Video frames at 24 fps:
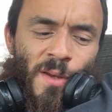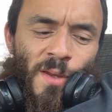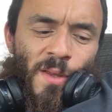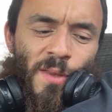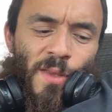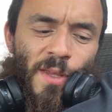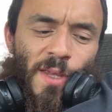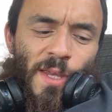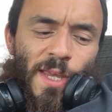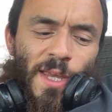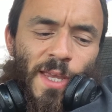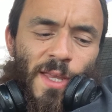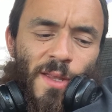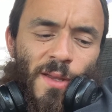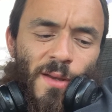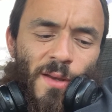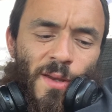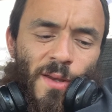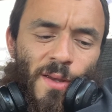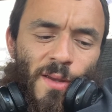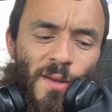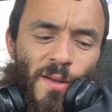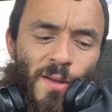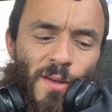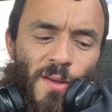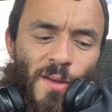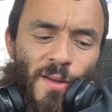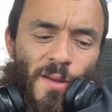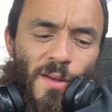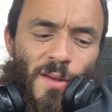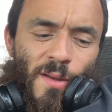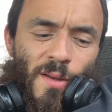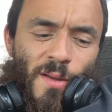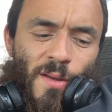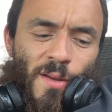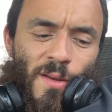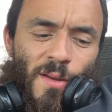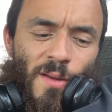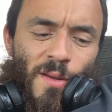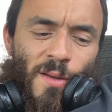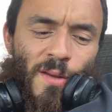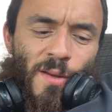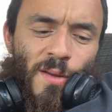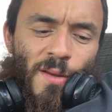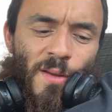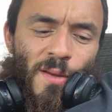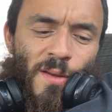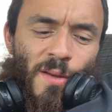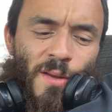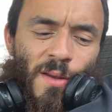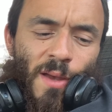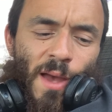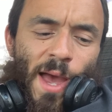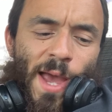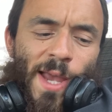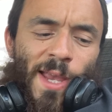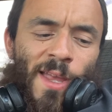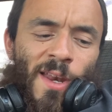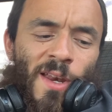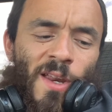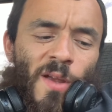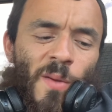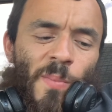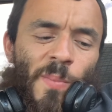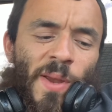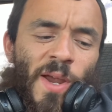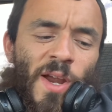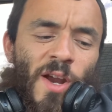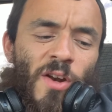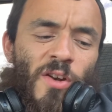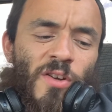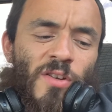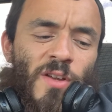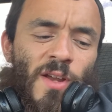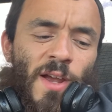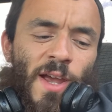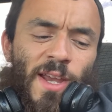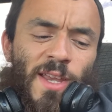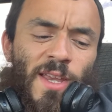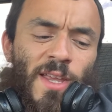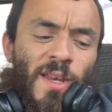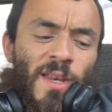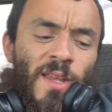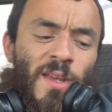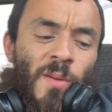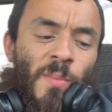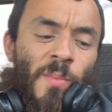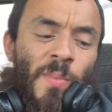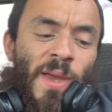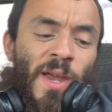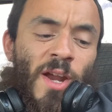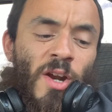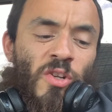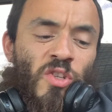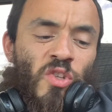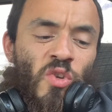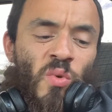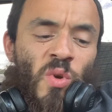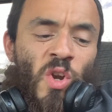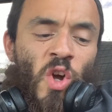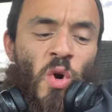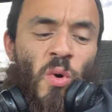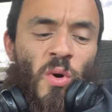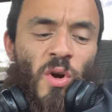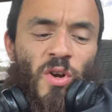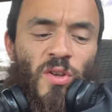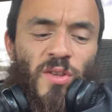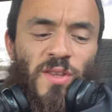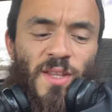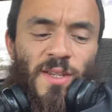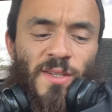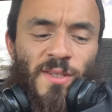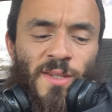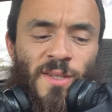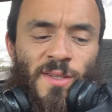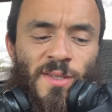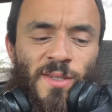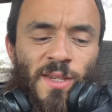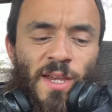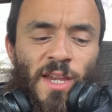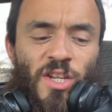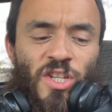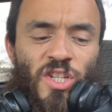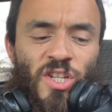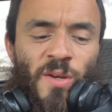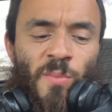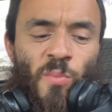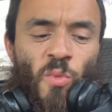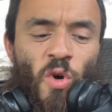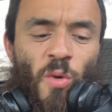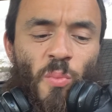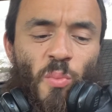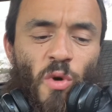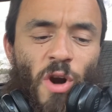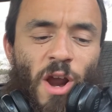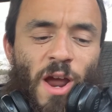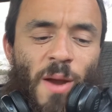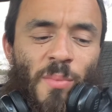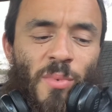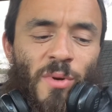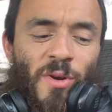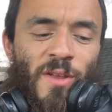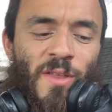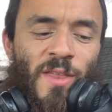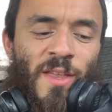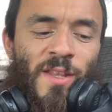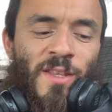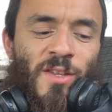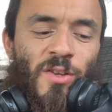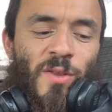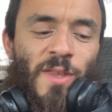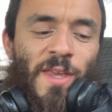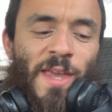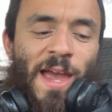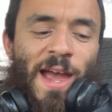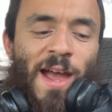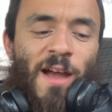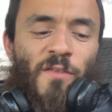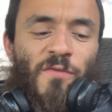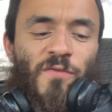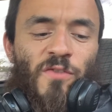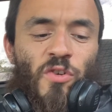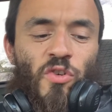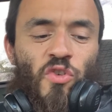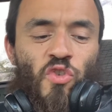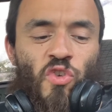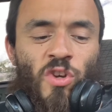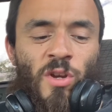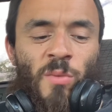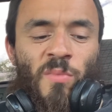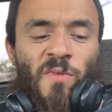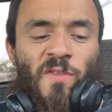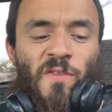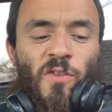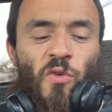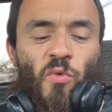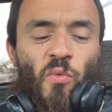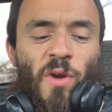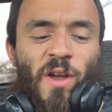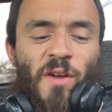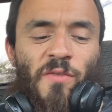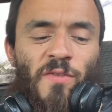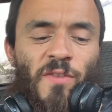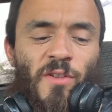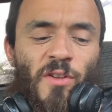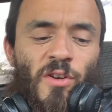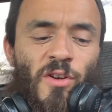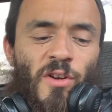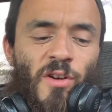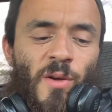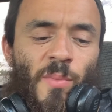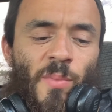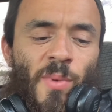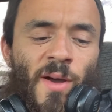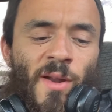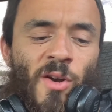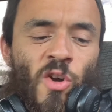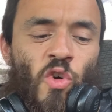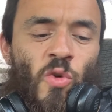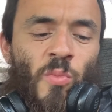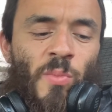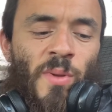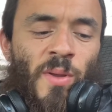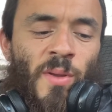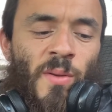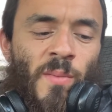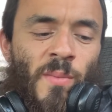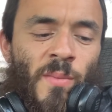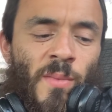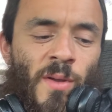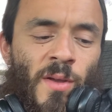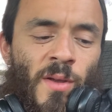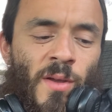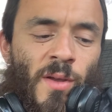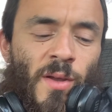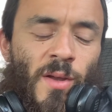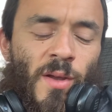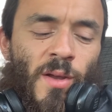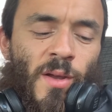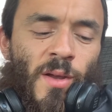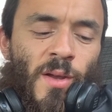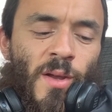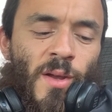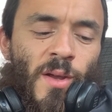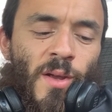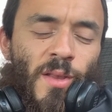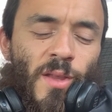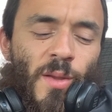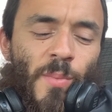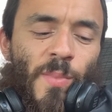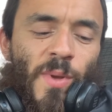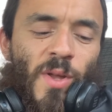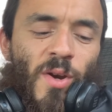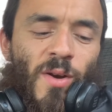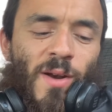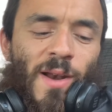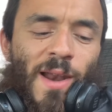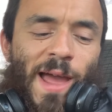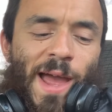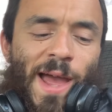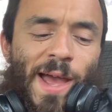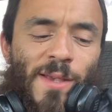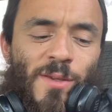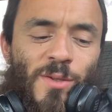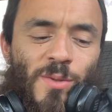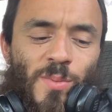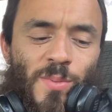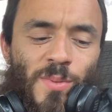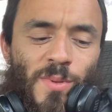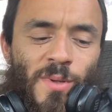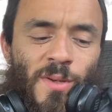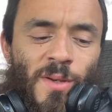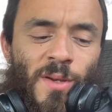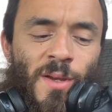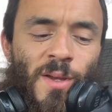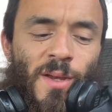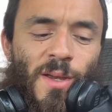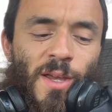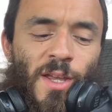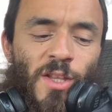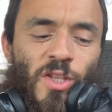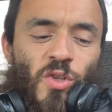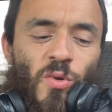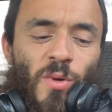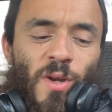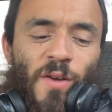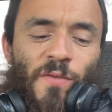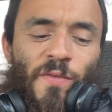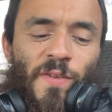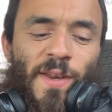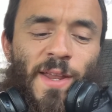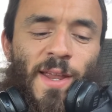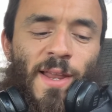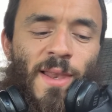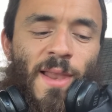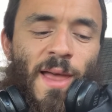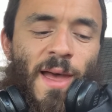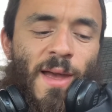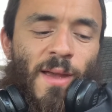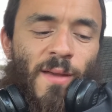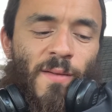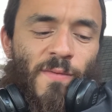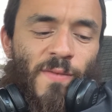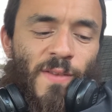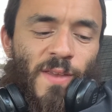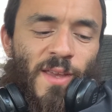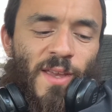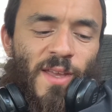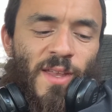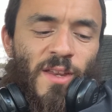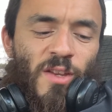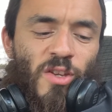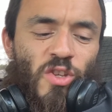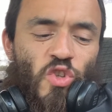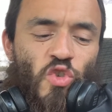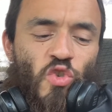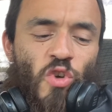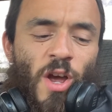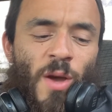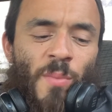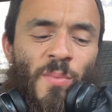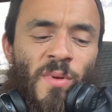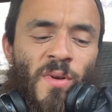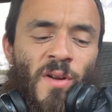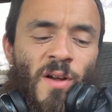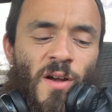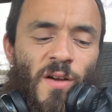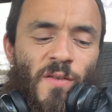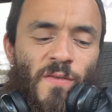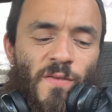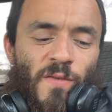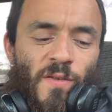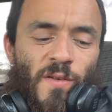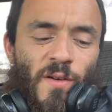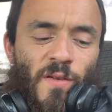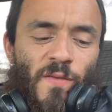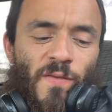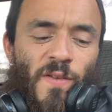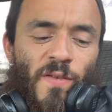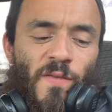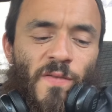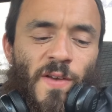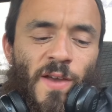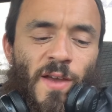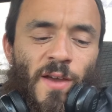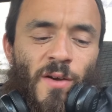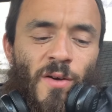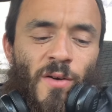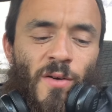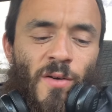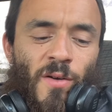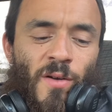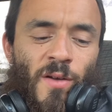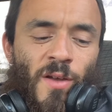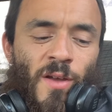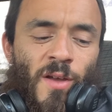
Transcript: The okay. I can compare I can compare to no earthly sensation more properly than to the after dream of the reveler upon opium, the bitter lasps into everyday life, the hideous dropping off of the veil.